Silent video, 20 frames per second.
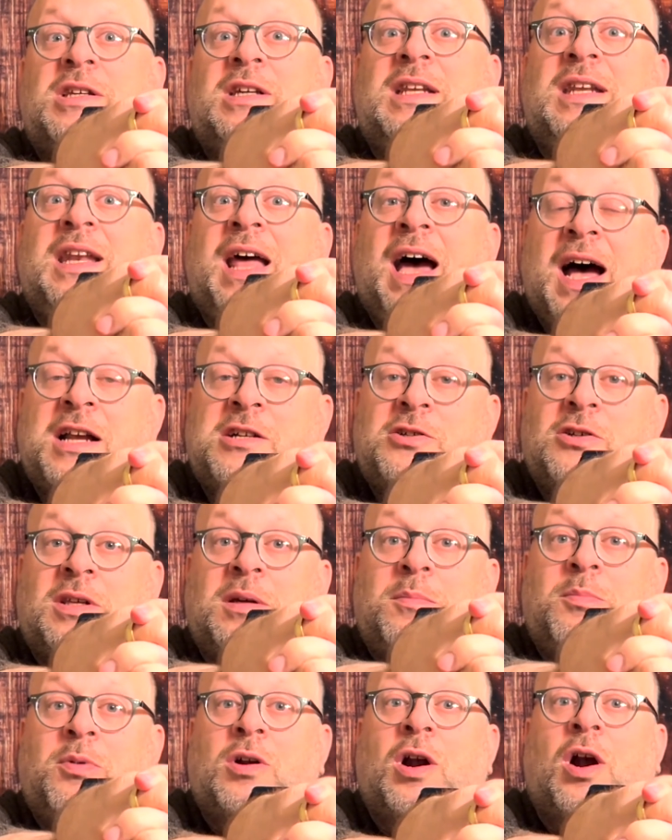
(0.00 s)
naturally
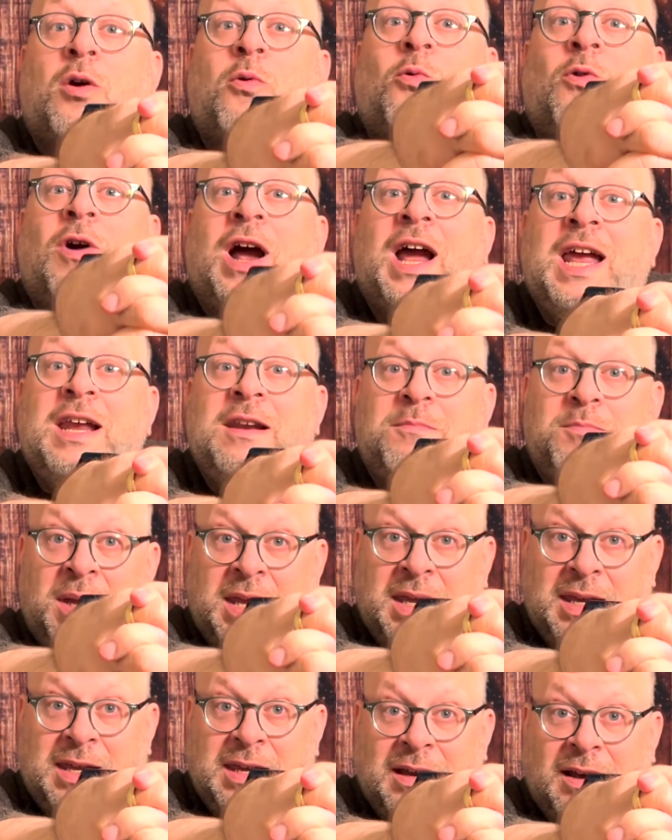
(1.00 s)
put our right
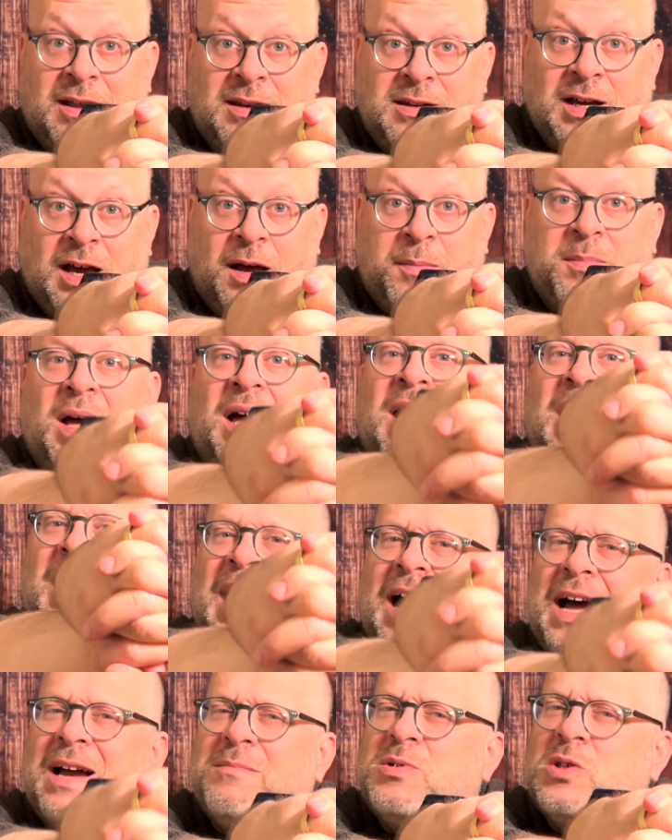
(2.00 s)
pinky on top.
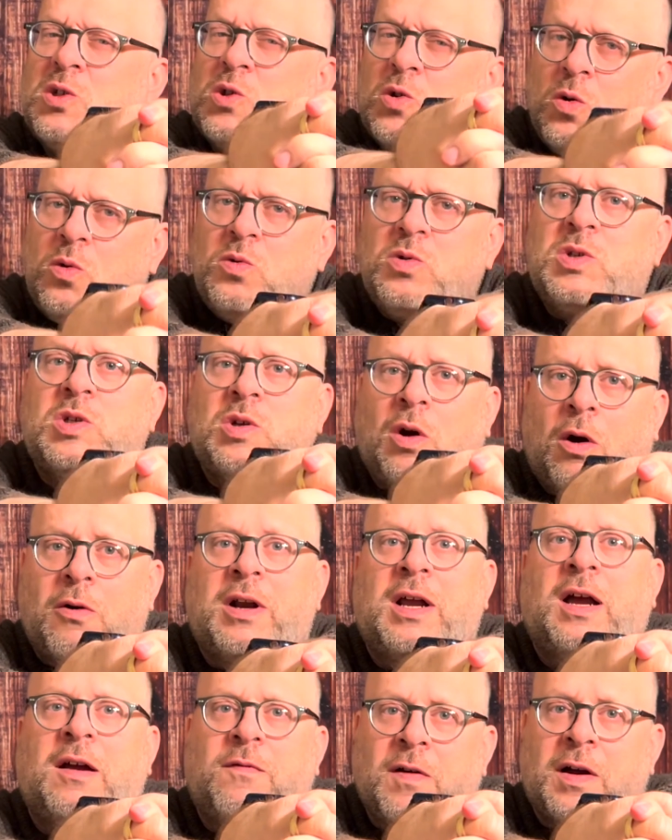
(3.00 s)
I'm so
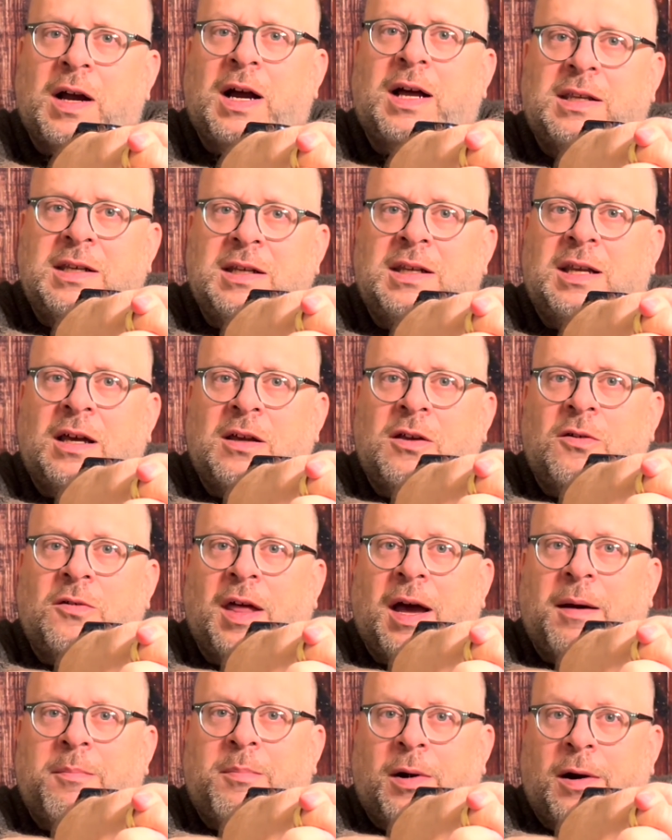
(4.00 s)
sorry I forgot to tell you
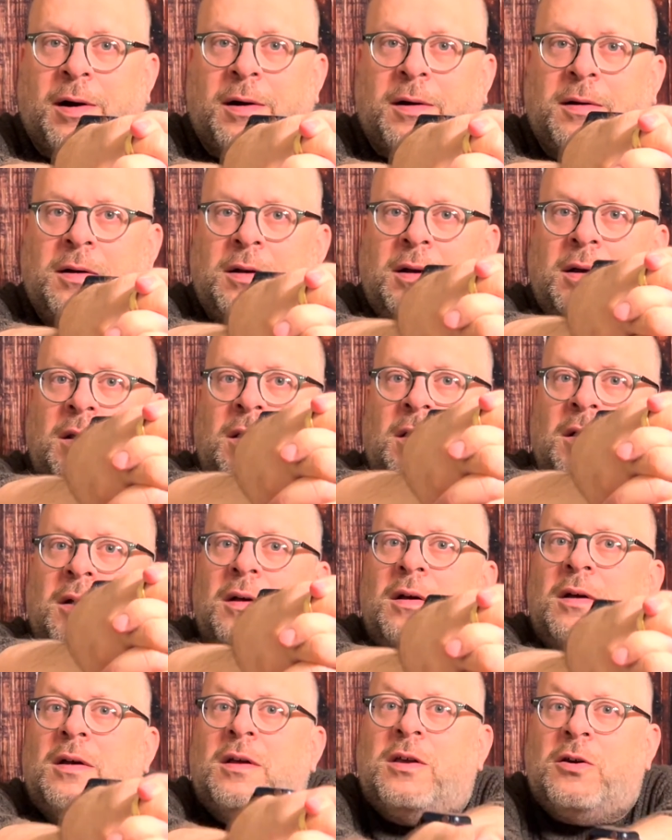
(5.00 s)
that part.
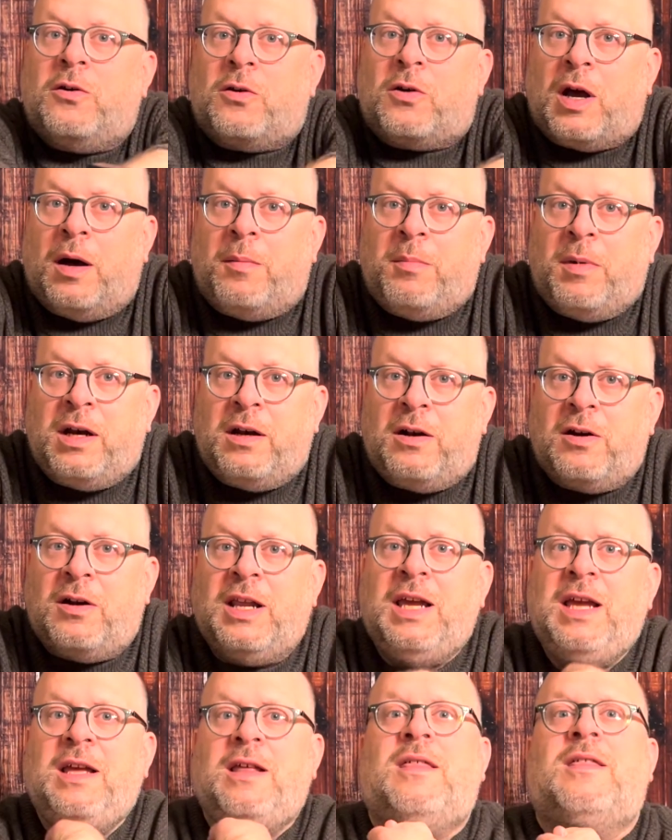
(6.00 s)
You come
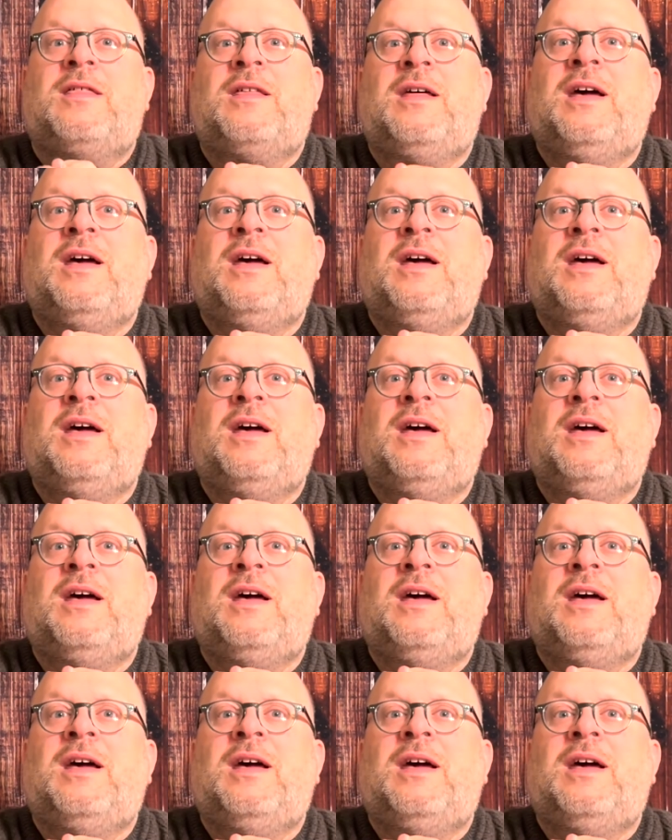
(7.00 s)
underneath.